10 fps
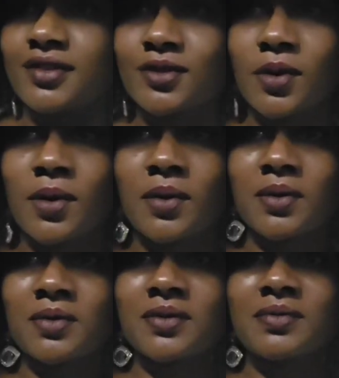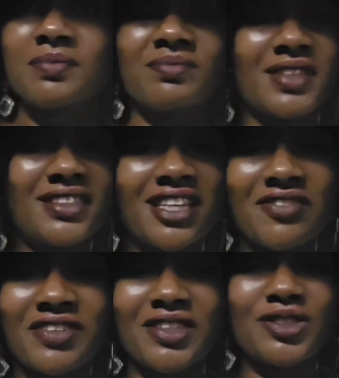the soul is
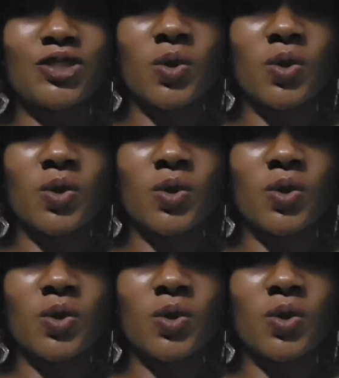given a